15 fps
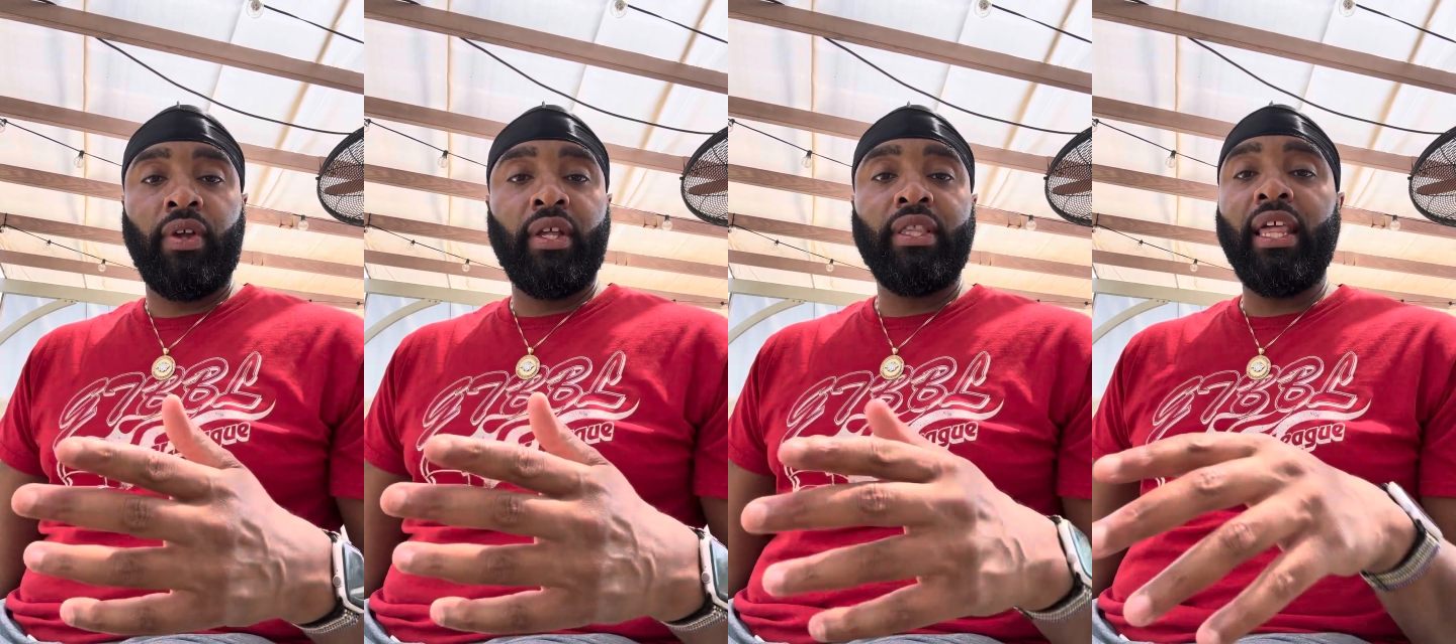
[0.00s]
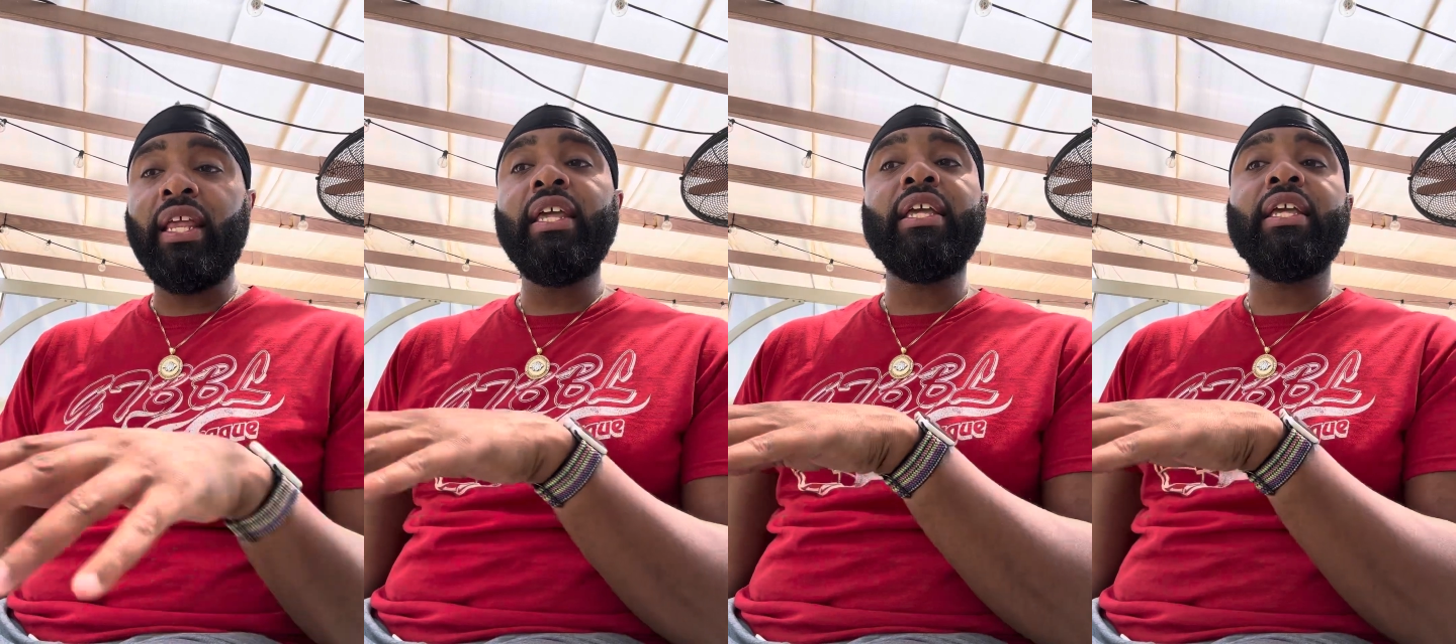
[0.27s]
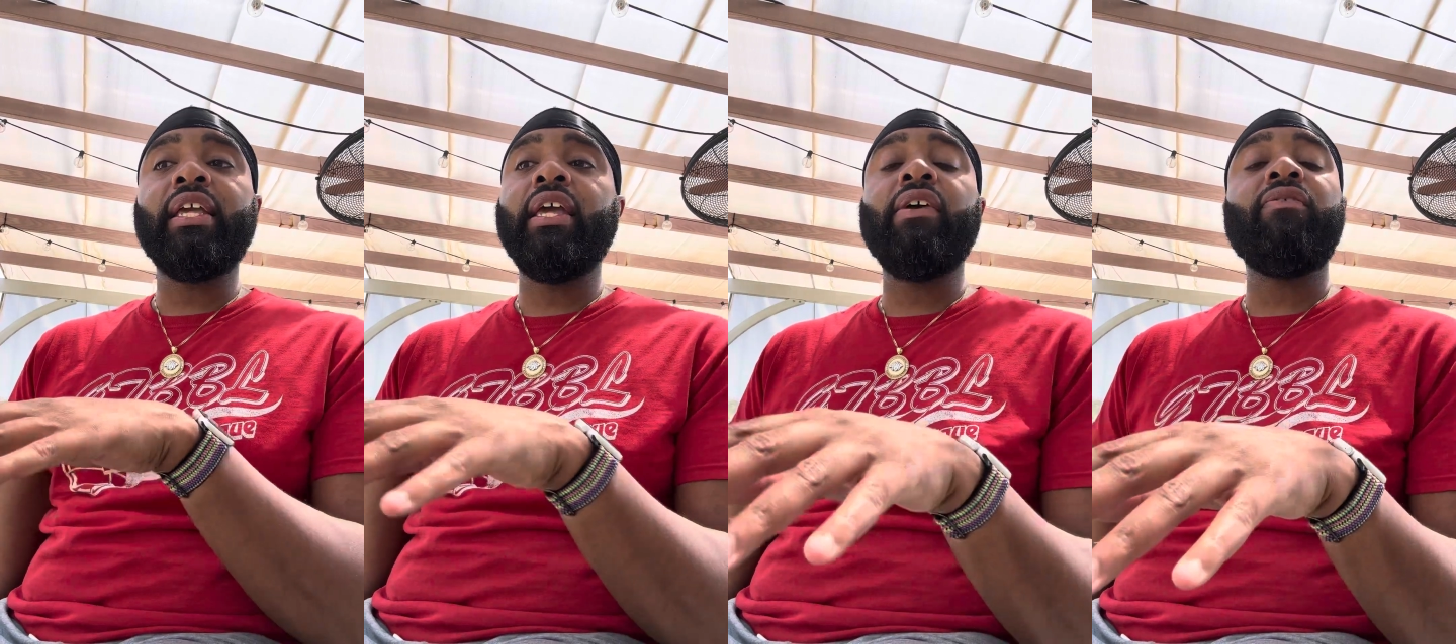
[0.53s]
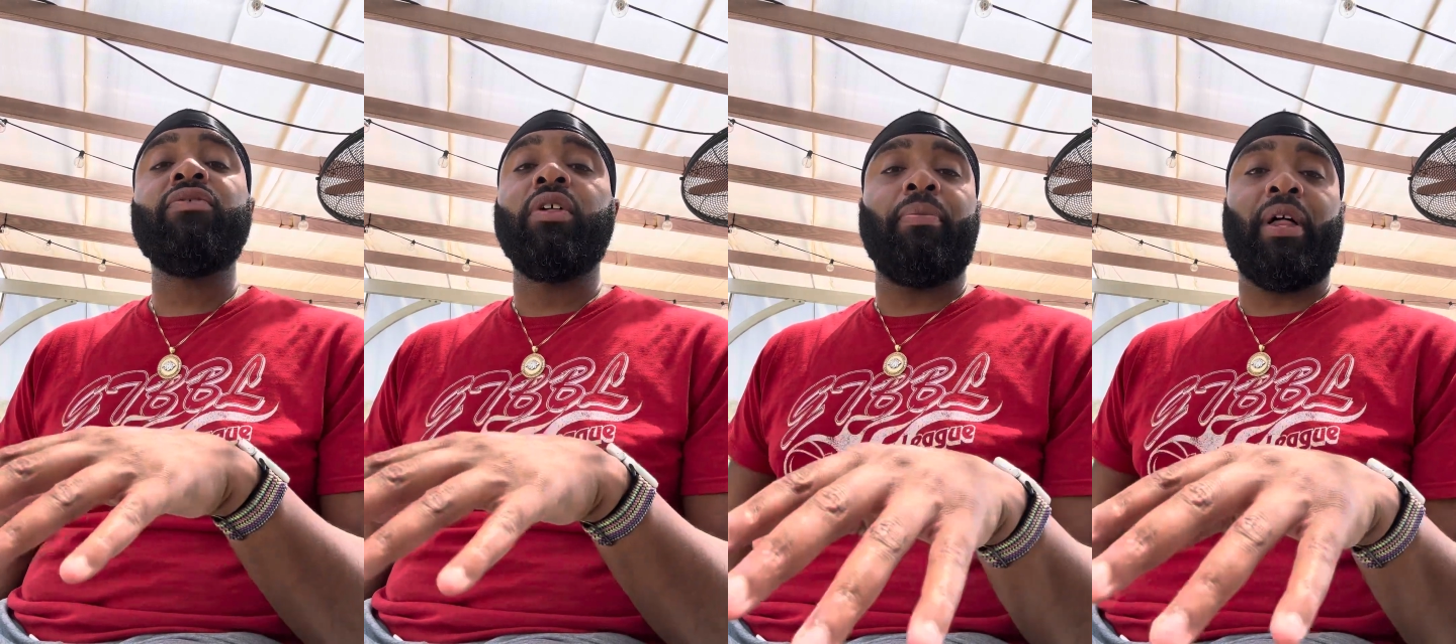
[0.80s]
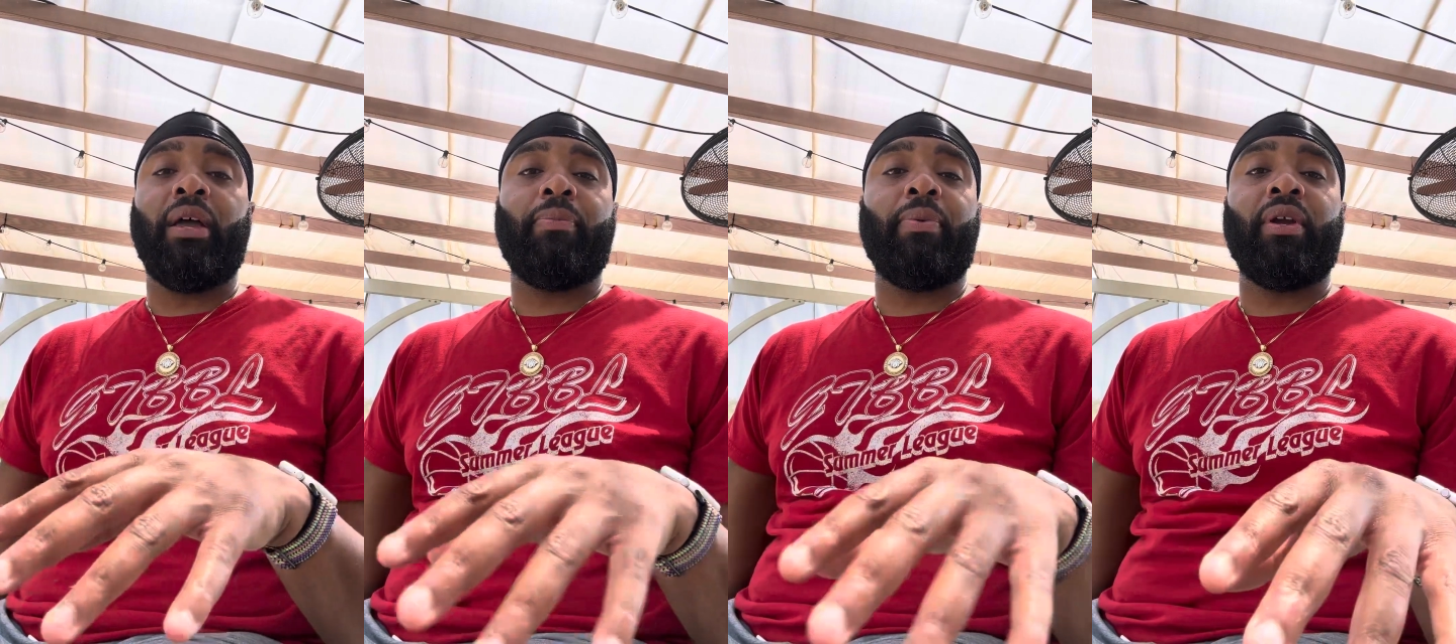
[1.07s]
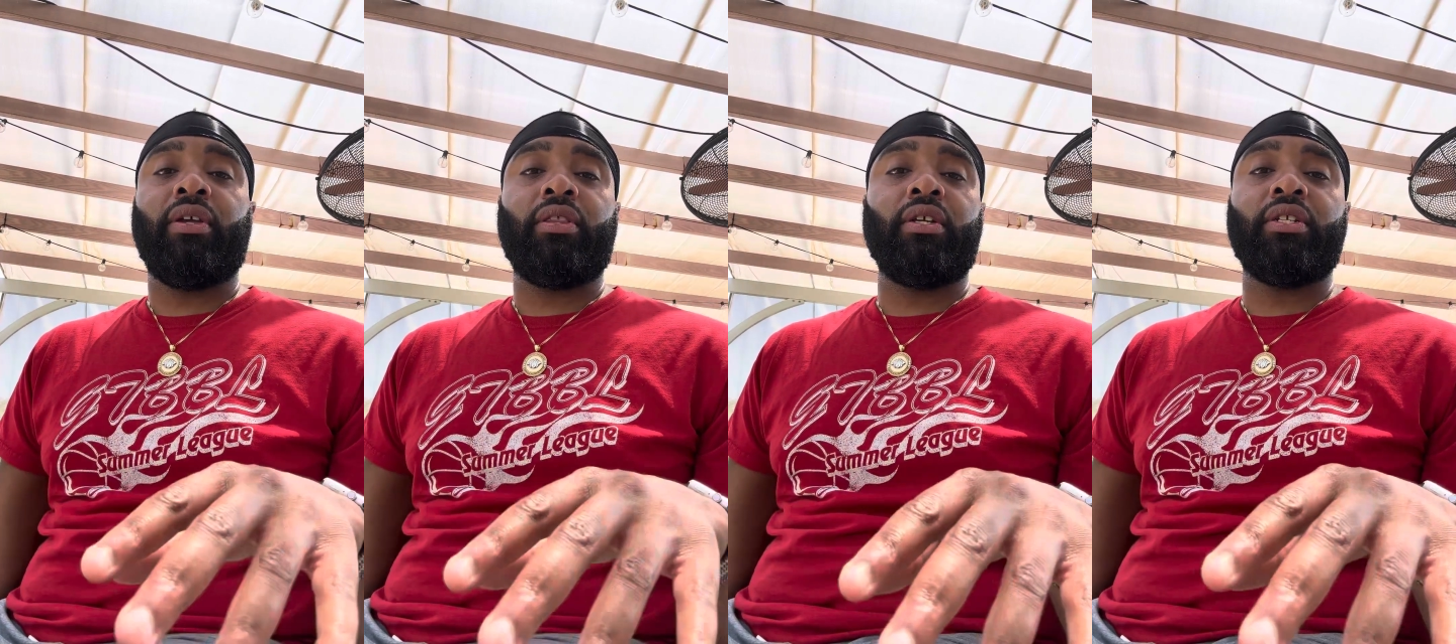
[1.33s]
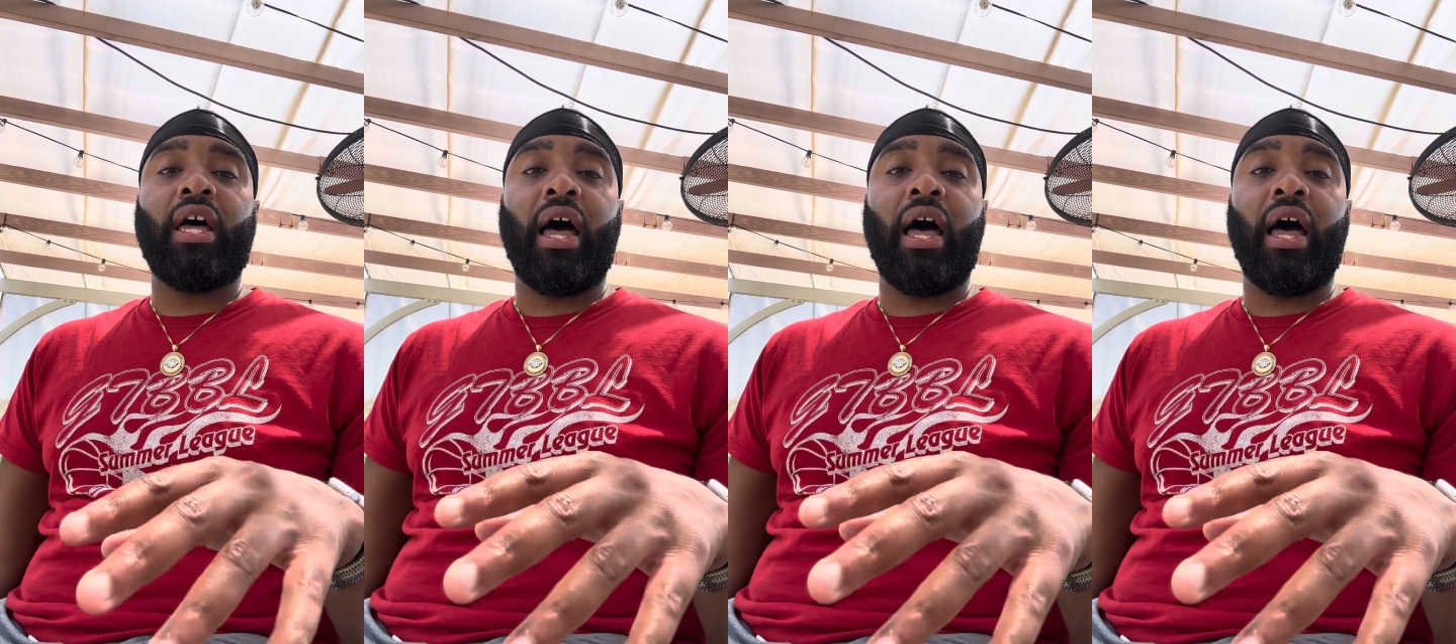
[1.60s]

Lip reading: they didn't give the Black Panthers an